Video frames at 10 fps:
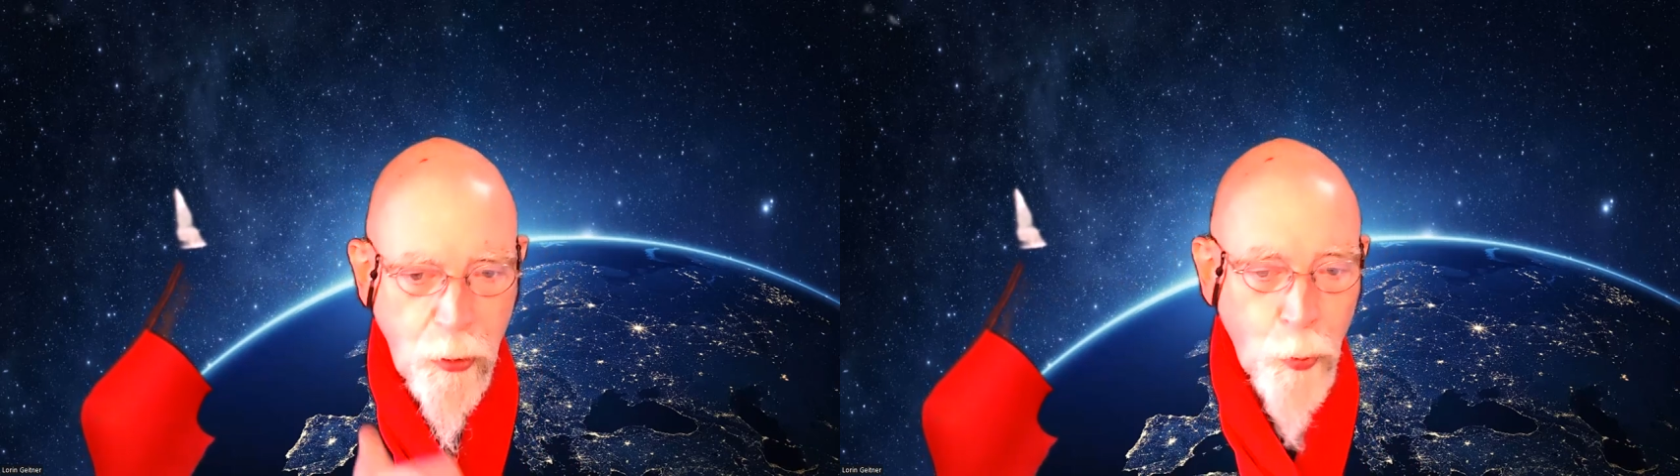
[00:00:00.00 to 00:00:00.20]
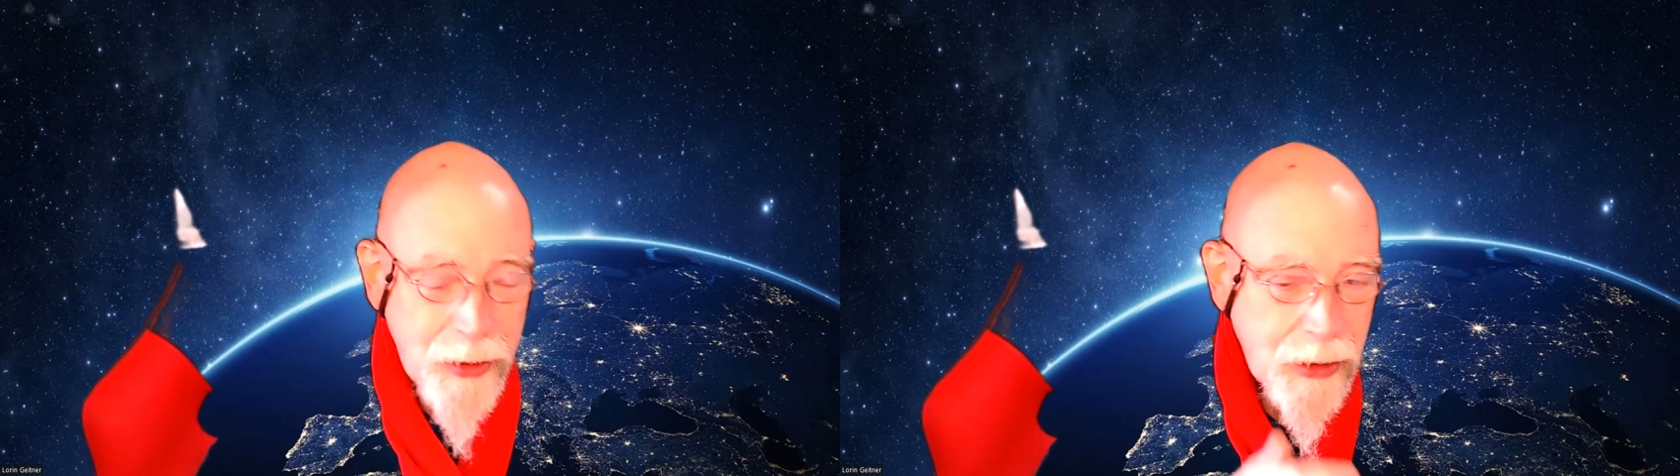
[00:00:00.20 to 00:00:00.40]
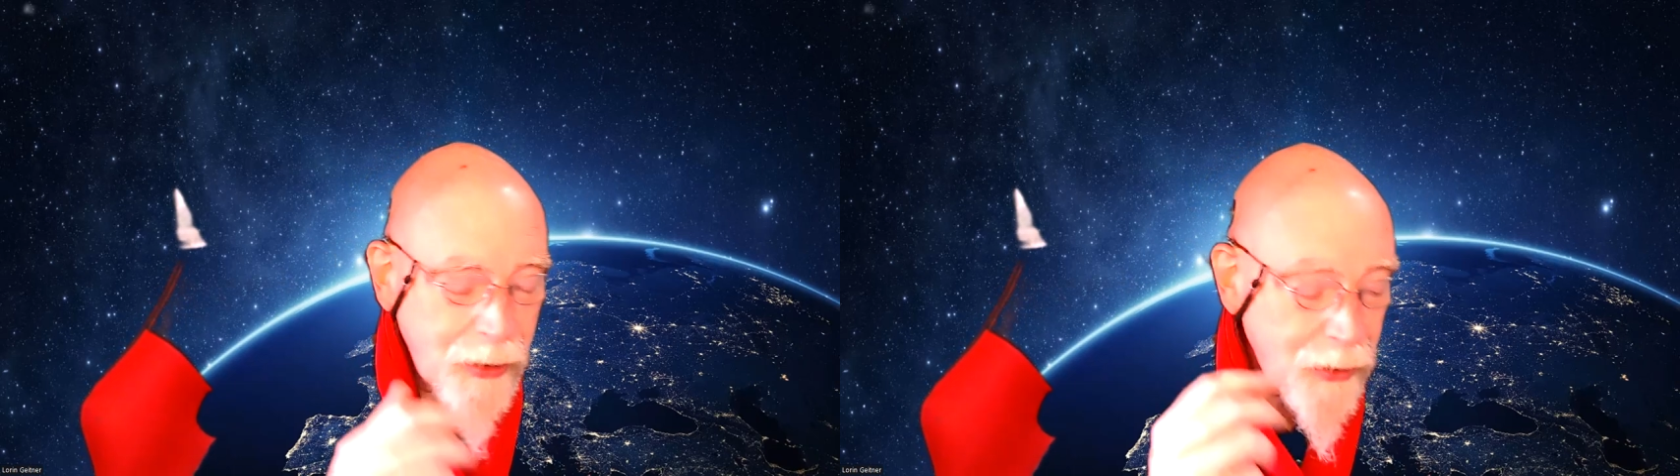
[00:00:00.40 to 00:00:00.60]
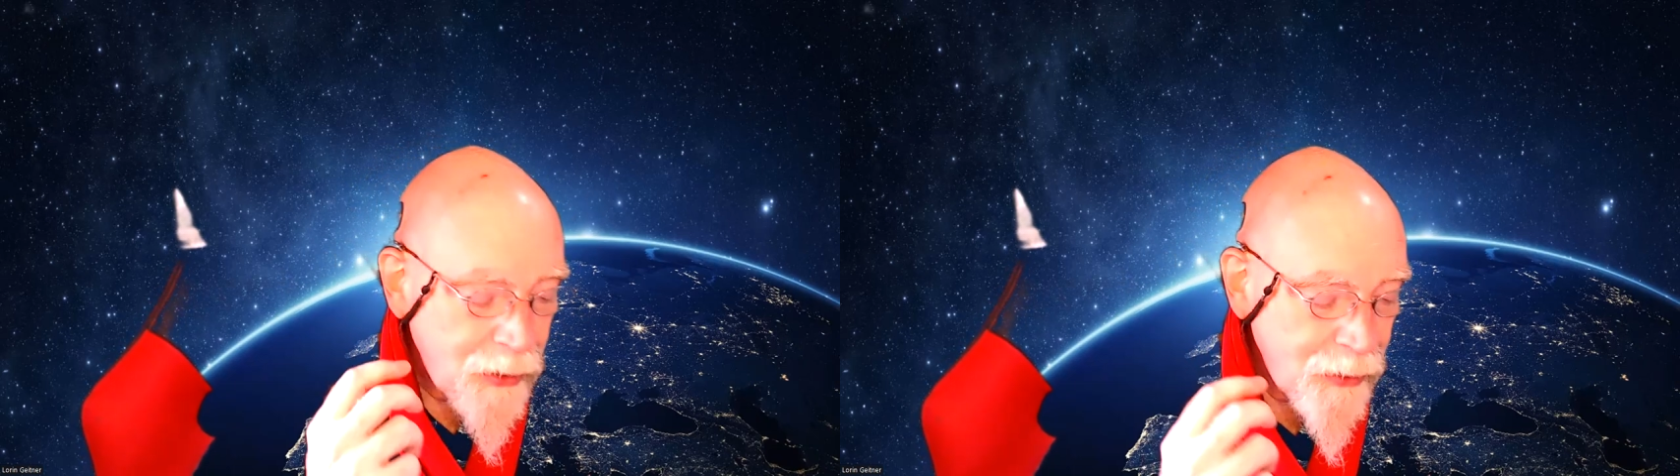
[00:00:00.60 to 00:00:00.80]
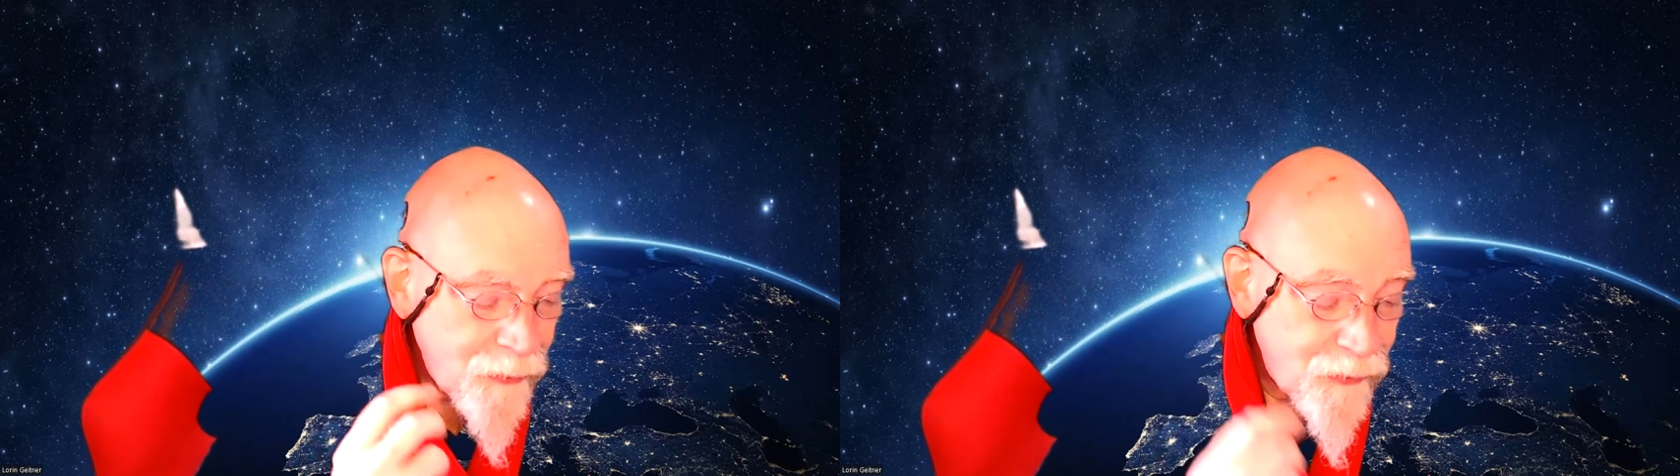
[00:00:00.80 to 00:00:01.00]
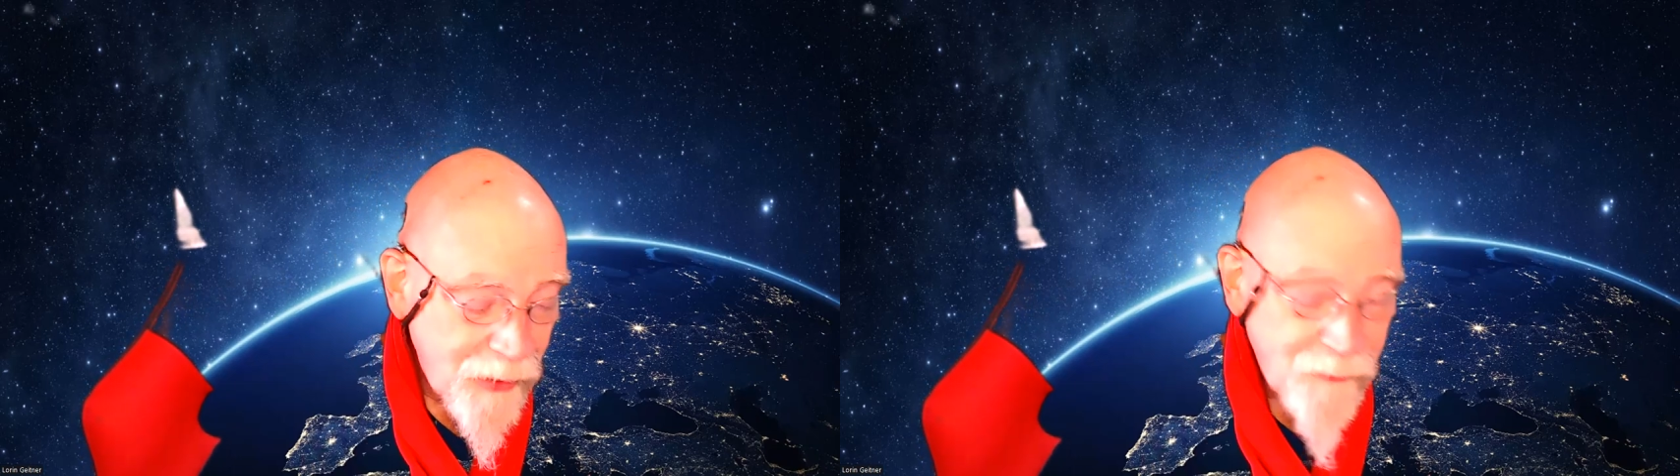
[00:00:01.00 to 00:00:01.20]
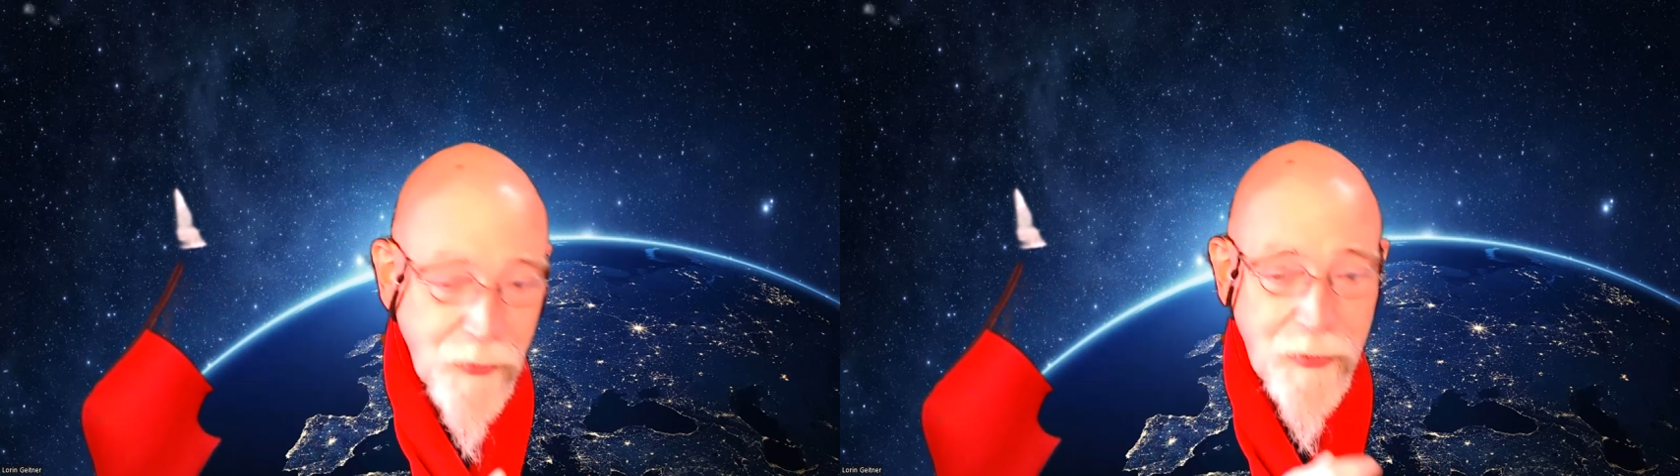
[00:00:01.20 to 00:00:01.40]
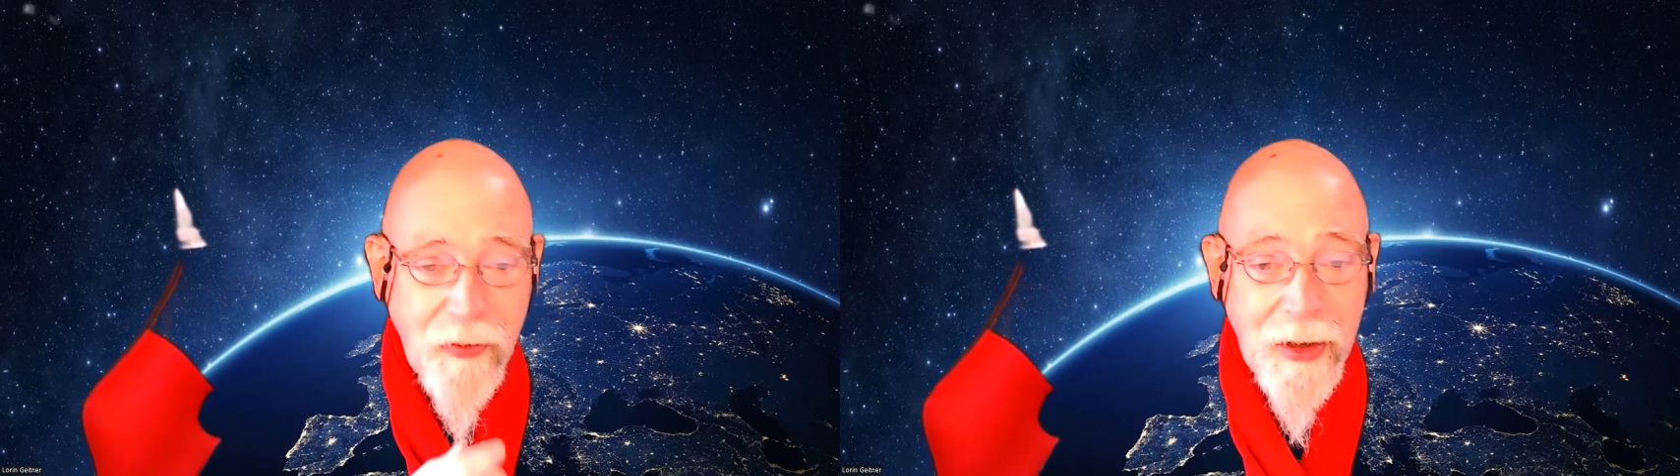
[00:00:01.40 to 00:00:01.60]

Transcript: with different